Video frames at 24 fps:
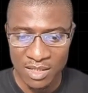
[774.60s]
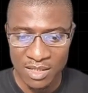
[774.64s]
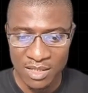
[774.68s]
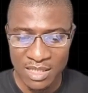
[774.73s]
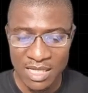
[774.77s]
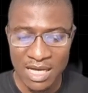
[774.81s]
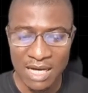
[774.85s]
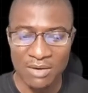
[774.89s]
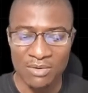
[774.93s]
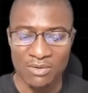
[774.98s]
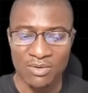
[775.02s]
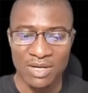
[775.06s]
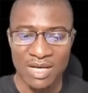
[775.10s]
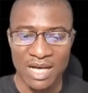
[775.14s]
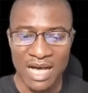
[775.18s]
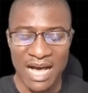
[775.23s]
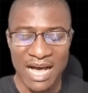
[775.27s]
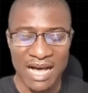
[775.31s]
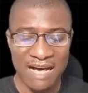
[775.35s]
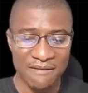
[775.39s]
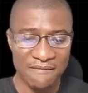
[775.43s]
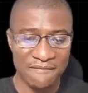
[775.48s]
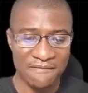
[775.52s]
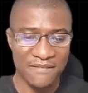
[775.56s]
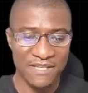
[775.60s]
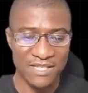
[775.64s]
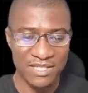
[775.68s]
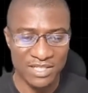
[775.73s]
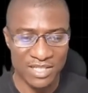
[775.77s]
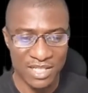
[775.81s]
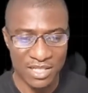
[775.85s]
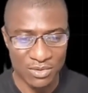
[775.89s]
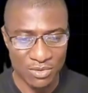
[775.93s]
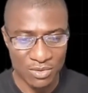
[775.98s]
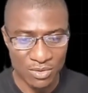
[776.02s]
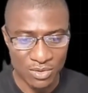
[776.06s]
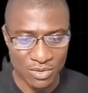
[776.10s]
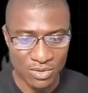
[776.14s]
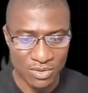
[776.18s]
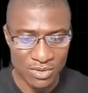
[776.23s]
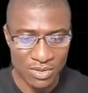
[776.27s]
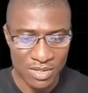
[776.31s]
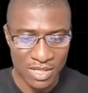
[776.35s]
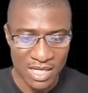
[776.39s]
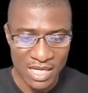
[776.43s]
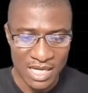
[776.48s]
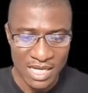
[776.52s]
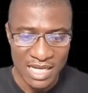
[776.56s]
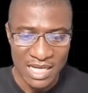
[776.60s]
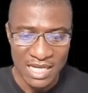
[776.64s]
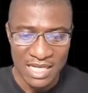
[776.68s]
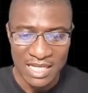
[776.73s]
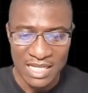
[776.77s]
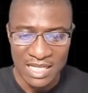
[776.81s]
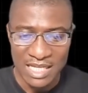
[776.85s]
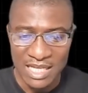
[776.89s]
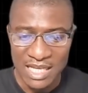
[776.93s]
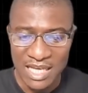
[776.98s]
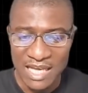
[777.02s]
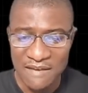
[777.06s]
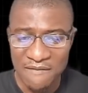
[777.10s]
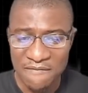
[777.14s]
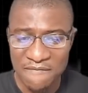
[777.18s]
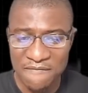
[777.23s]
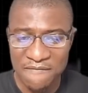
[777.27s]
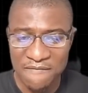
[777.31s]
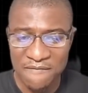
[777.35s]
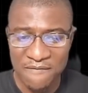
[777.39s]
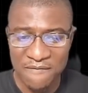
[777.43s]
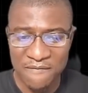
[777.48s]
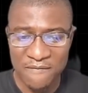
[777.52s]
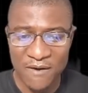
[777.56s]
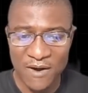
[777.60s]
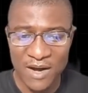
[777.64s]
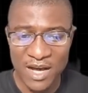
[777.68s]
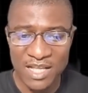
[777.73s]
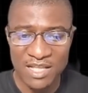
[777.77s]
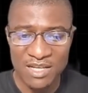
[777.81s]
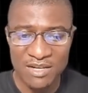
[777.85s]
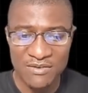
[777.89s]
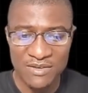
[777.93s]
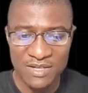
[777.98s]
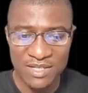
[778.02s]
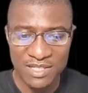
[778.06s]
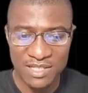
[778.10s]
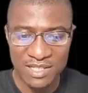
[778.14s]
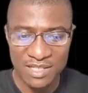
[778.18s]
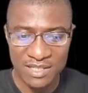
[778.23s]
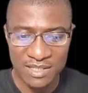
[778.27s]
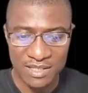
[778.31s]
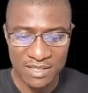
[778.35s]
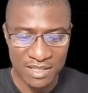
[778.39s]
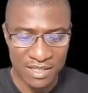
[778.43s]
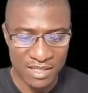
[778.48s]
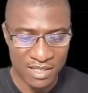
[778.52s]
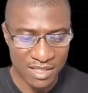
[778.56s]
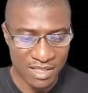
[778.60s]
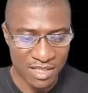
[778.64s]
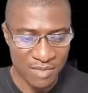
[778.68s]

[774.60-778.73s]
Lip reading: now I have this circuit. If for any reason,